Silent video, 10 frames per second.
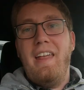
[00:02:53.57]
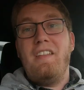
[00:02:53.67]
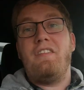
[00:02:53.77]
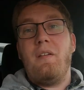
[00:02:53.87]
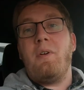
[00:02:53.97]

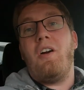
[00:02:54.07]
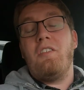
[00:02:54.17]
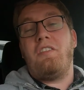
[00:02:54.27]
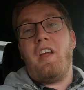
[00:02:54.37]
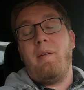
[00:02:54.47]
And then some
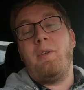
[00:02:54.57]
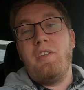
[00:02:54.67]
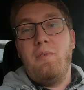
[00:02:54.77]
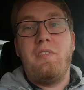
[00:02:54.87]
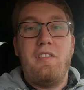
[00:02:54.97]
cars are able
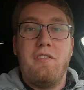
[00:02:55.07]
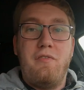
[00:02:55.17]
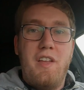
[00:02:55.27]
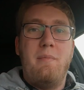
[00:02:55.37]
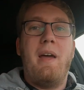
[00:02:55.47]
to use this
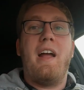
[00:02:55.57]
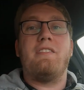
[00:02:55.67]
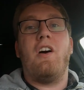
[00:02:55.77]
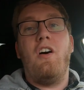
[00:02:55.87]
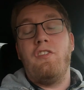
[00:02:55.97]

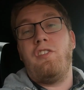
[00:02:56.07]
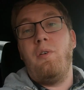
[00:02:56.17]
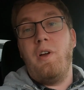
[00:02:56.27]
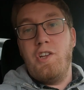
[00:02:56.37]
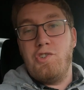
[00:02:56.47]
feedback to
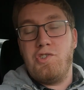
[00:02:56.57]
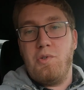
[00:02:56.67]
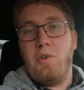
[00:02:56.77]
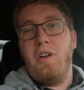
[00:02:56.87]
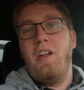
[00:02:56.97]
also
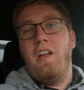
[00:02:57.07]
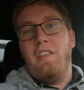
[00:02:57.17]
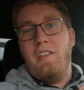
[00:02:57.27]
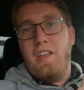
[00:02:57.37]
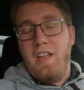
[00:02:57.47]
ensure
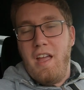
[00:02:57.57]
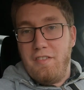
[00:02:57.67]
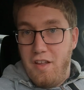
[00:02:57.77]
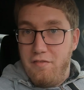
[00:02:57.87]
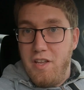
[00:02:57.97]
the
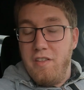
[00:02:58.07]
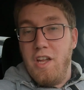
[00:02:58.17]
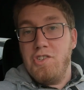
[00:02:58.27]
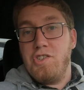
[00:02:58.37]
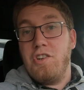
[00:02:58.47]
safety of
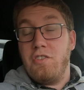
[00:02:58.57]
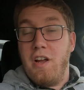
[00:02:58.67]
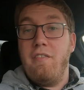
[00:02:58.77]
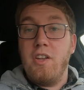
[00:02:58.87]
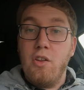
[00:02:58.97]
the engine under
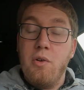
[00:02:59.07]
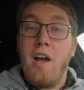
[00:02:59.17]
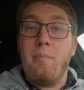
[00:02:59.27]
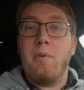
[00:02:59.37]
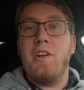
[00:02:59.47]
heavy load
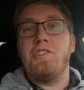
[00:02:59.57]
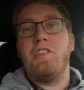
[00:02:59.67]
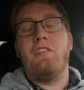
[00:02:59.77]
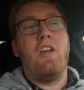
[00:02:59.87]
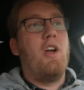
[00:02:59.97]

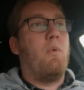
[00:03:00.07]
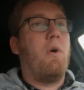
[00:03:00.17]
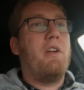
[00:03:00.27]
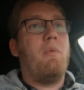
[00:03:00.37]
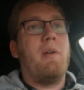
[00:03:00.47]
operations,
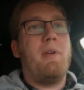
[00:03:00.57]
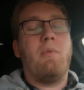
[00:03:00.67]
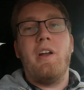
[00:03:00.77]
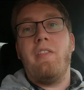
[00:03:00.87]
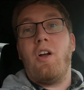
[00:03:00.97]
where you want to be
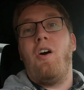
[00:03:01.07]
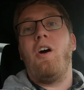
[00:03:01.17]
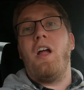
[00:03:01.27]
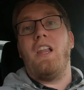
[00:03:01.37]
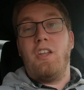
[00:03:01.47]
running the
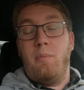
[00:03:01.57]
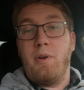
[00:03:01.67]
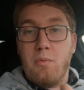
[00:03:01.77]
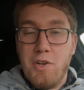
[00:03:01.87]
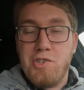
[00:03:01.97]
car a little
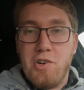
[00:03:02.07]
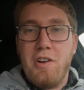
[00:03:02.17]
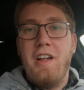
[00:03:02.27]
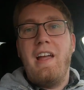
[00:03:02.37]
bit richer,